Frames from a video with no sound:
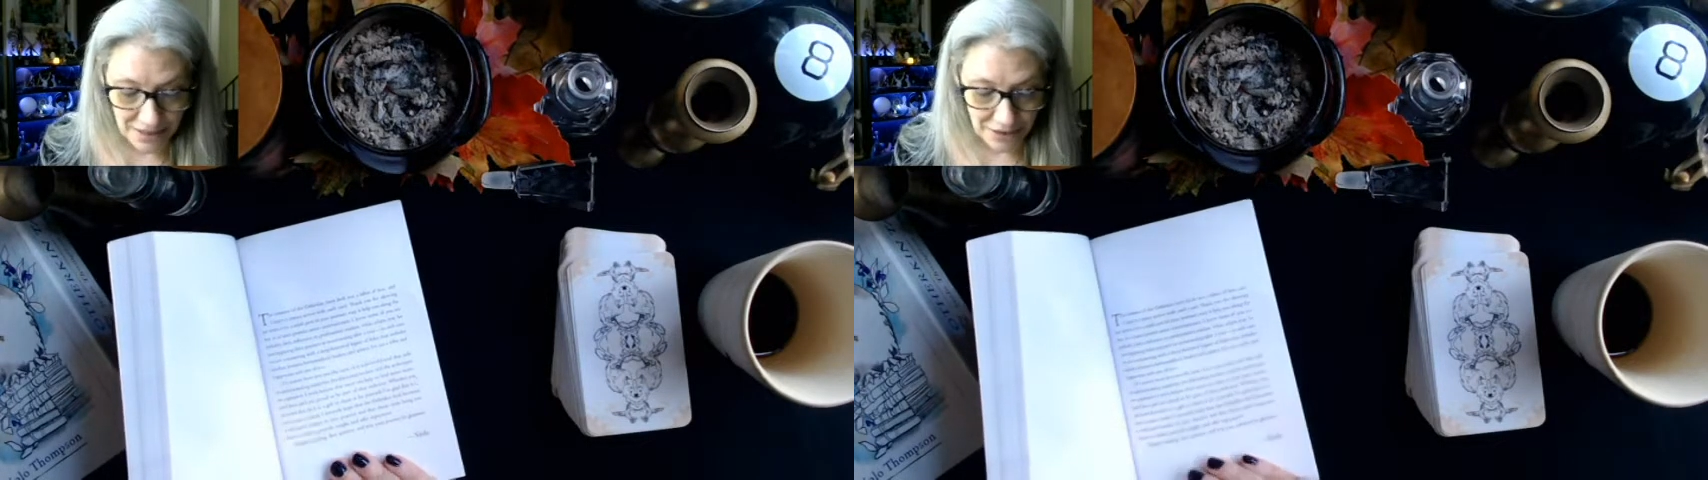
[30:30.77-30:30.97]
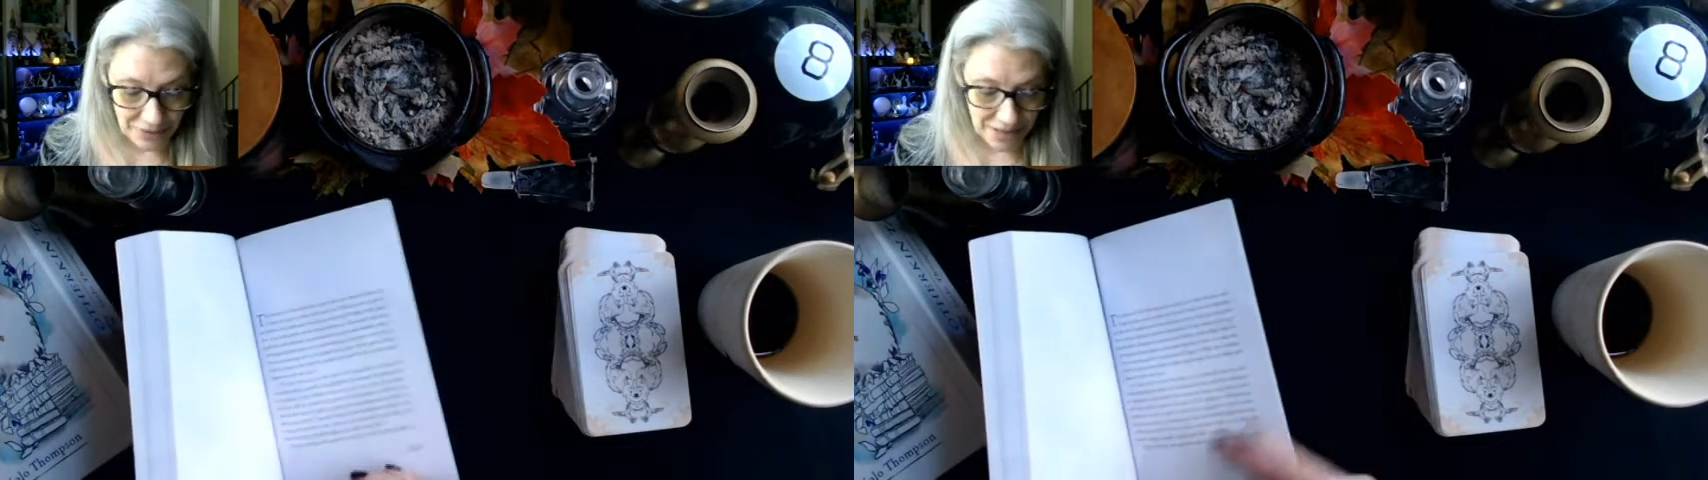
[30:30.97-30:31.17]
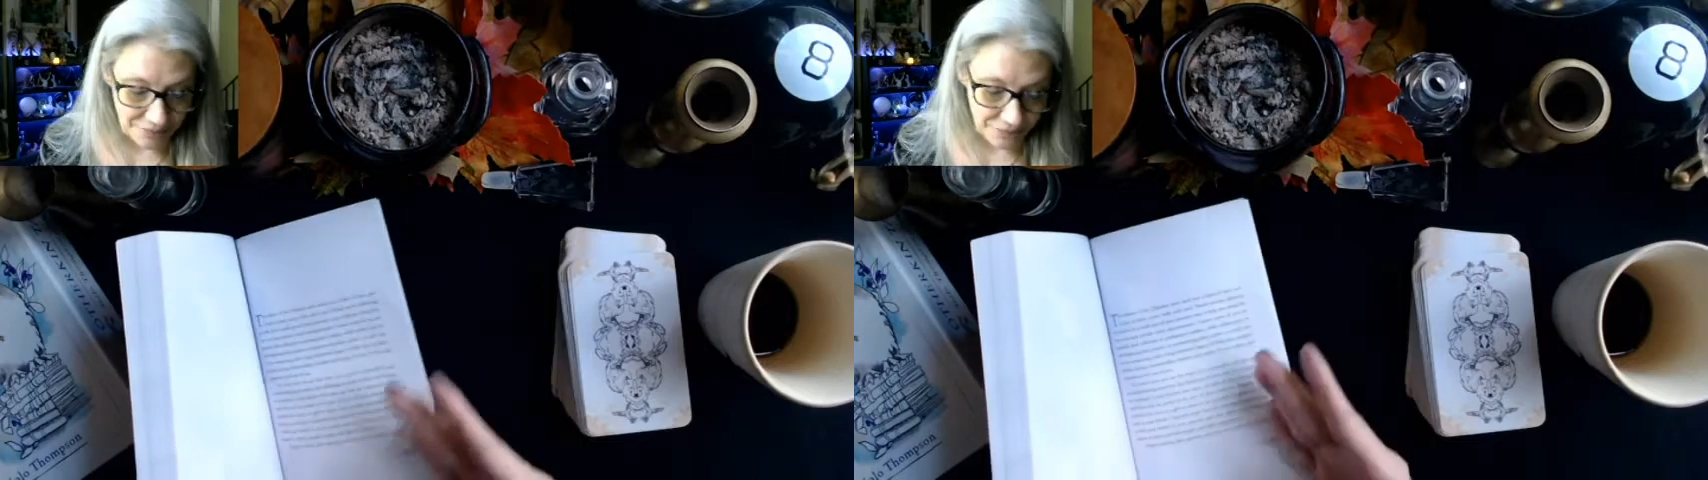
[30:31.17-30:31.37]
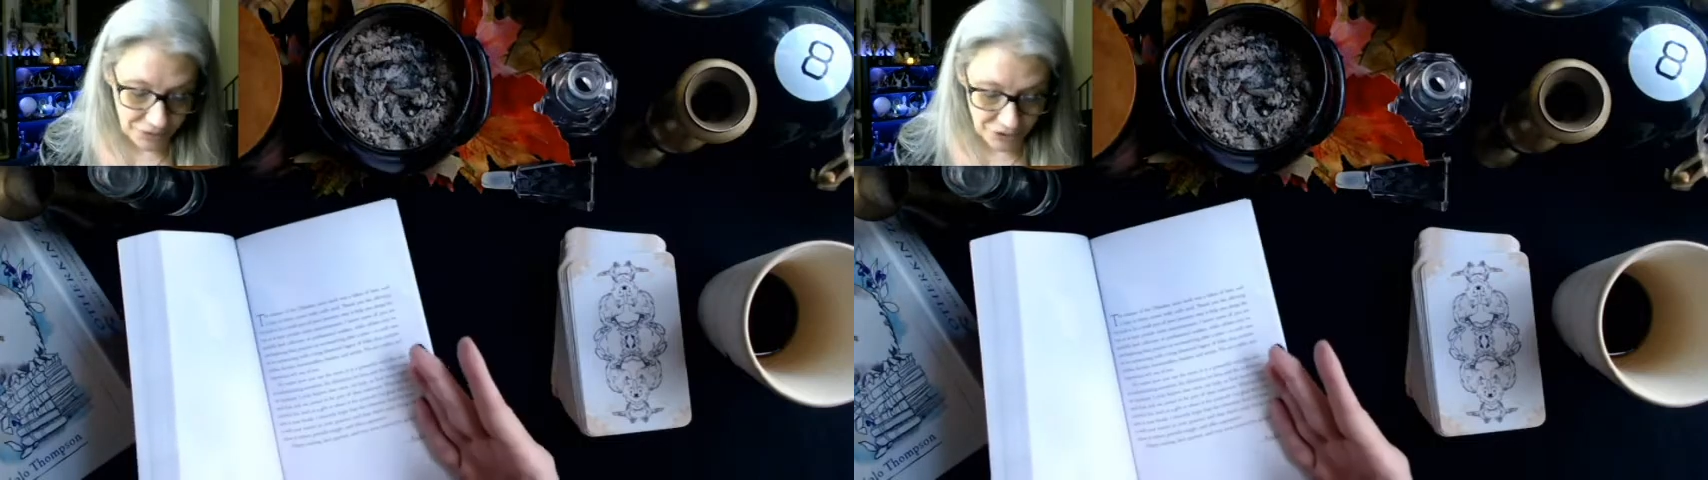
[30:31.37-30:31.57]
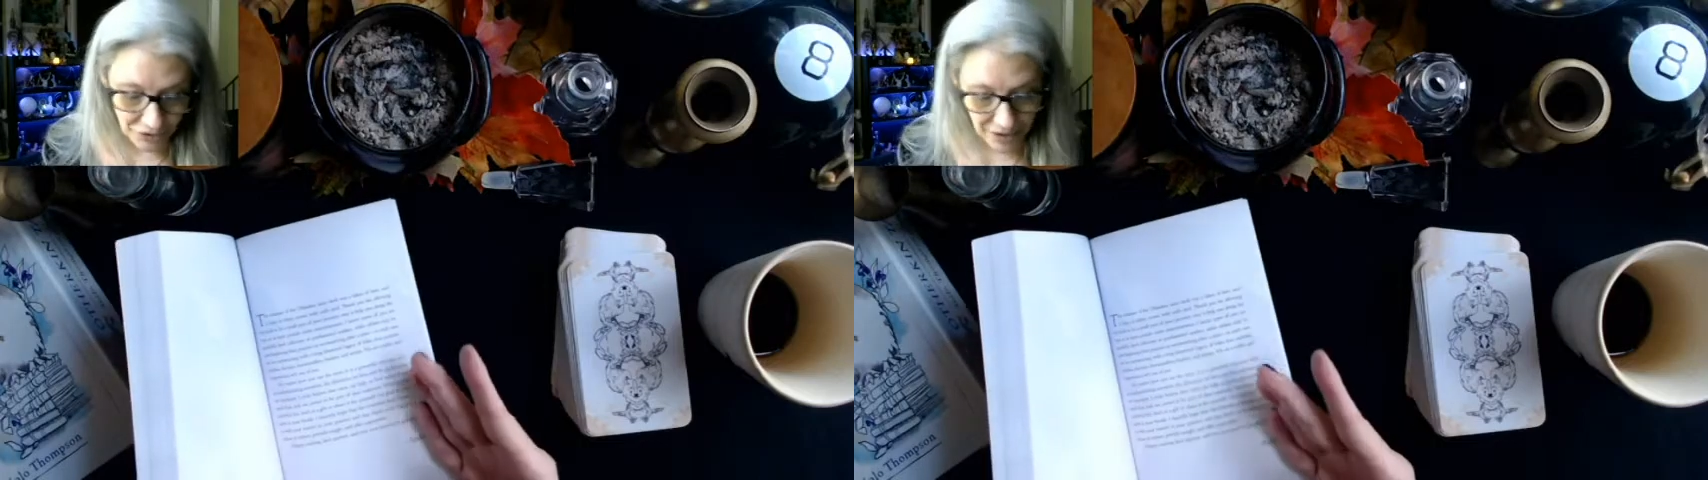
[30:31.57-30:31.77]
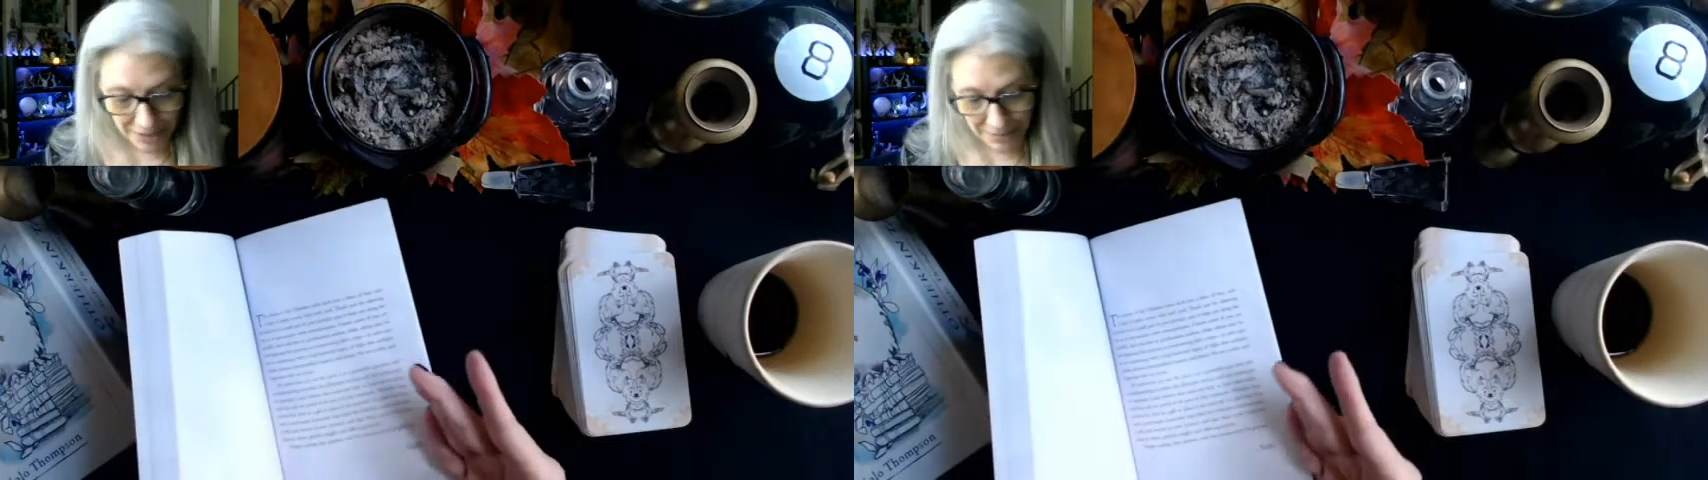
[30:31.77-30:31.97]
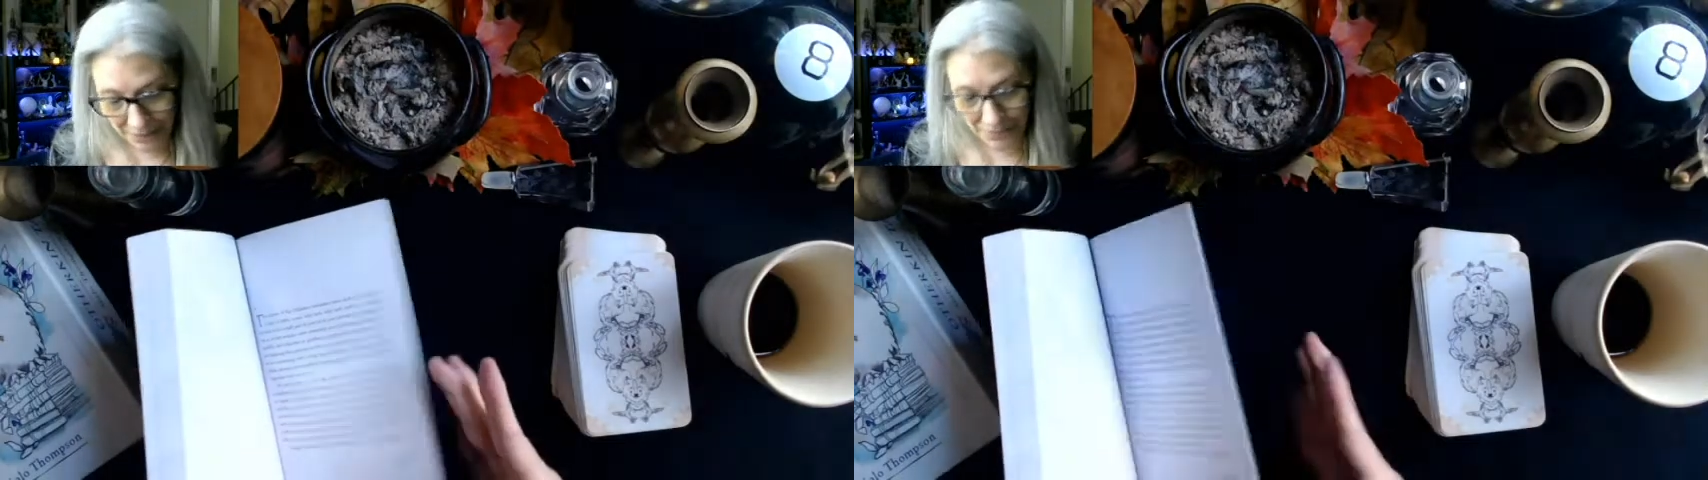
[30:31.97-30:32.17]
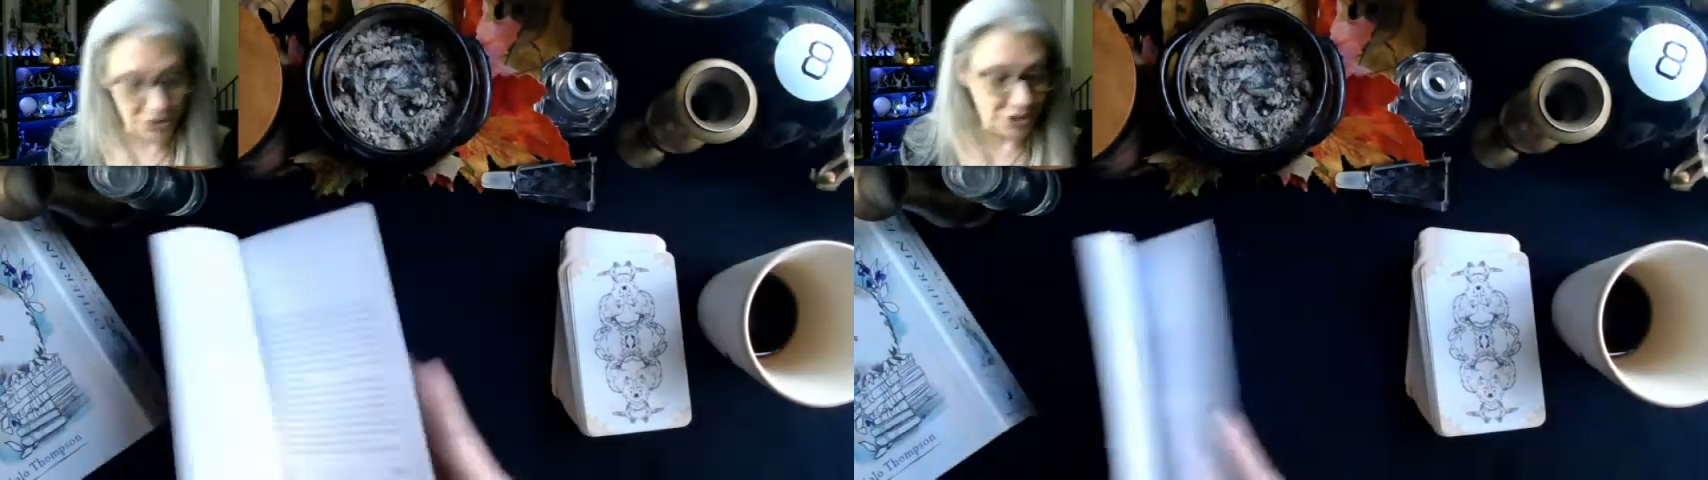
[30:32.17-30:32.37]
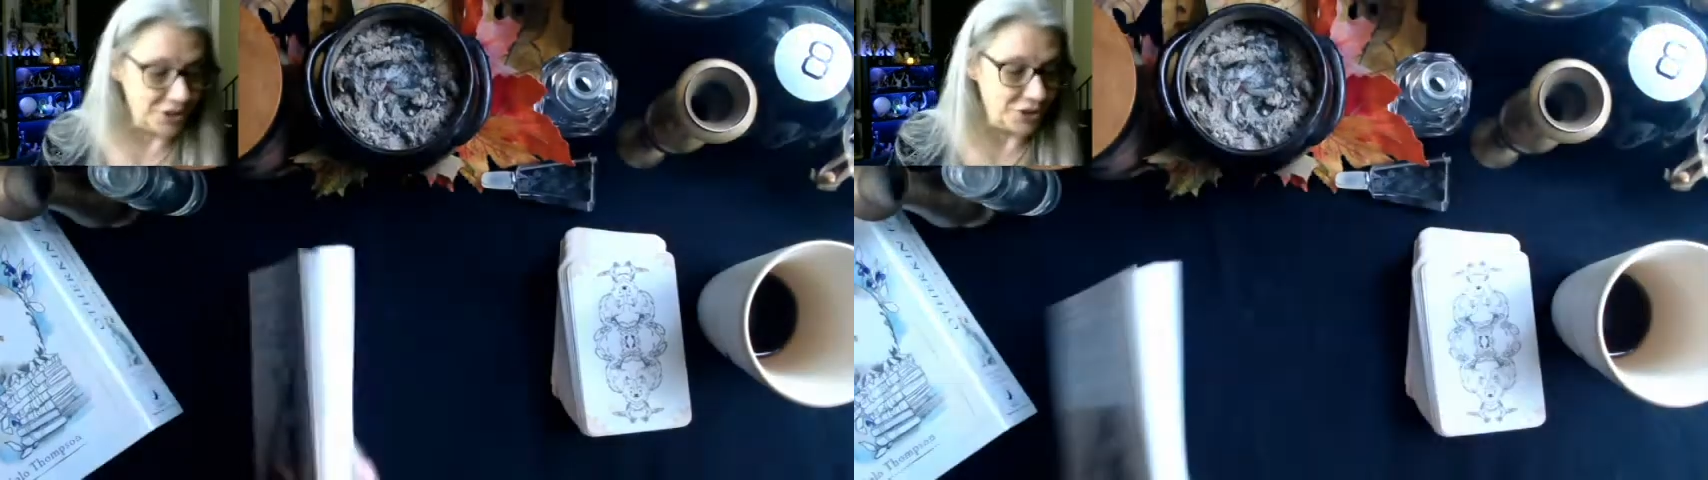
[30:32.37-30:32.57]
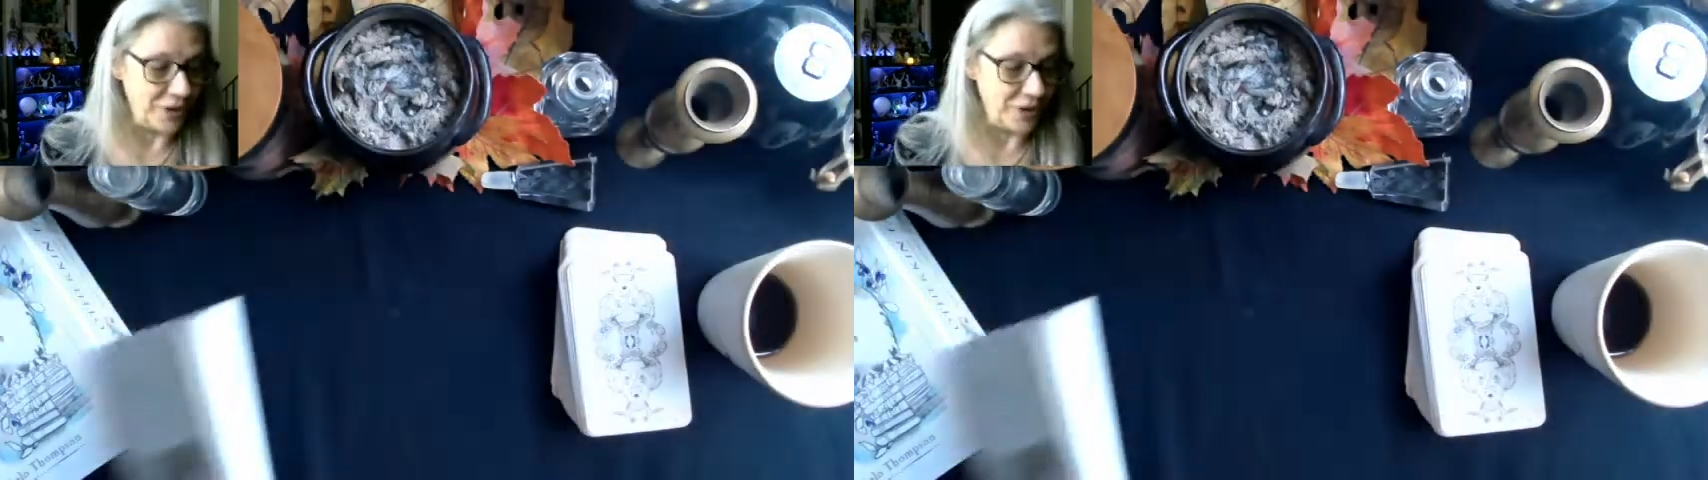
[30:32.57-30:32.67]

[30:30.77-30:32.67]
Okay, we're a tribe. I appreciate you.